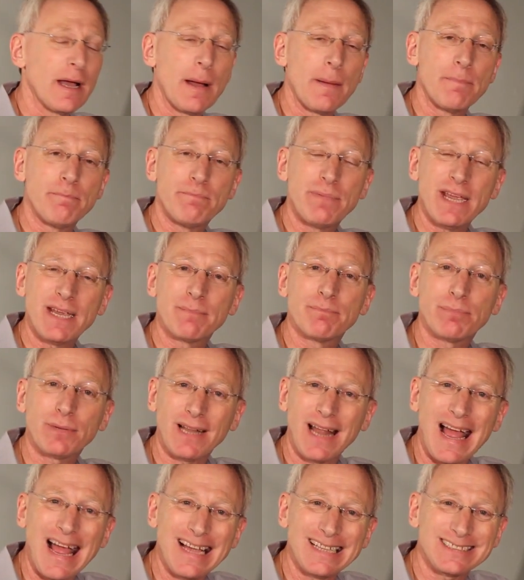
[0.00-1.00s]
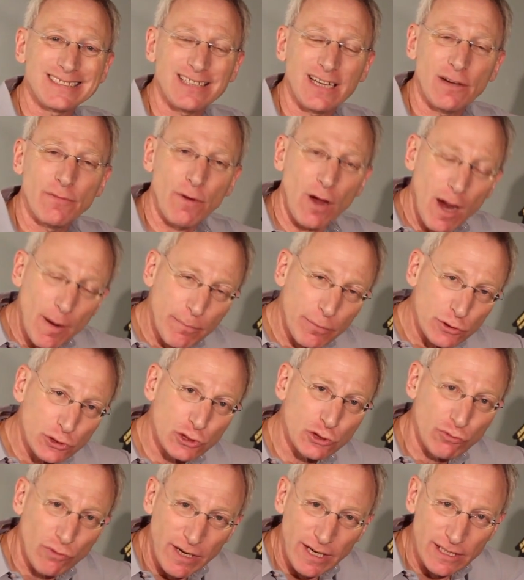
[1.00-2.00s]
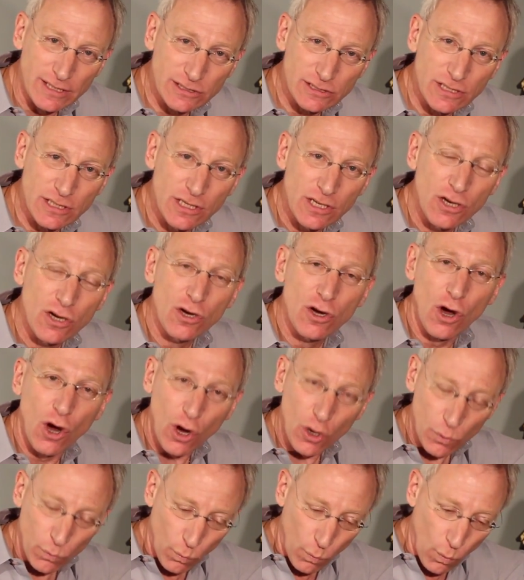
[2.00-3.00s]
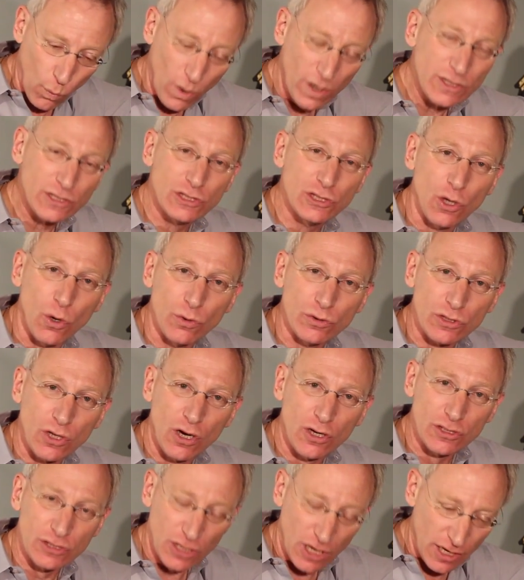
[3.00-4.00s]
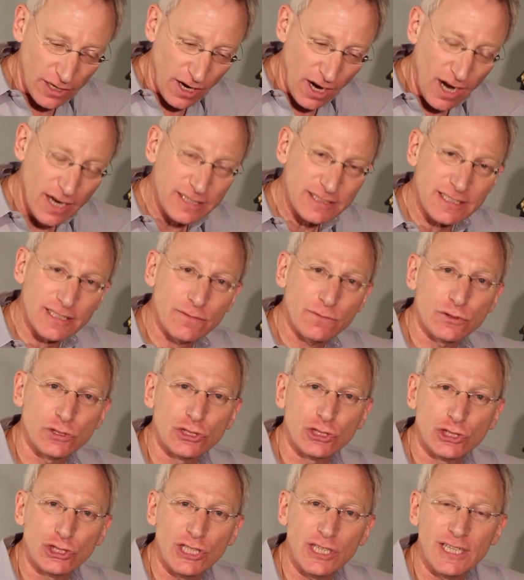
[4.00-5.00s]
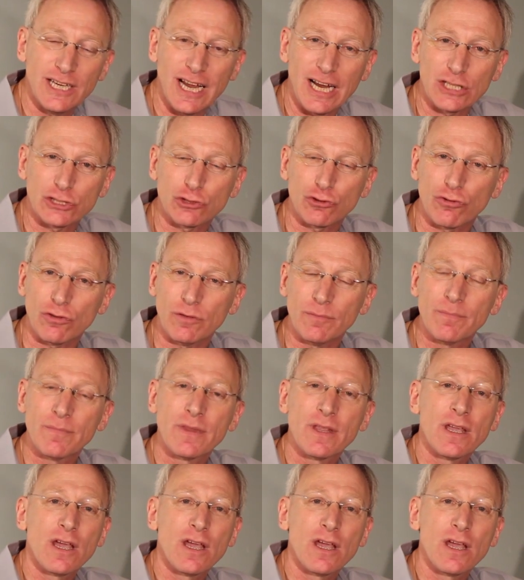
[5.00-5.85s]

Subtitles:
A big blast of upper strings on one note, on an octave G natural,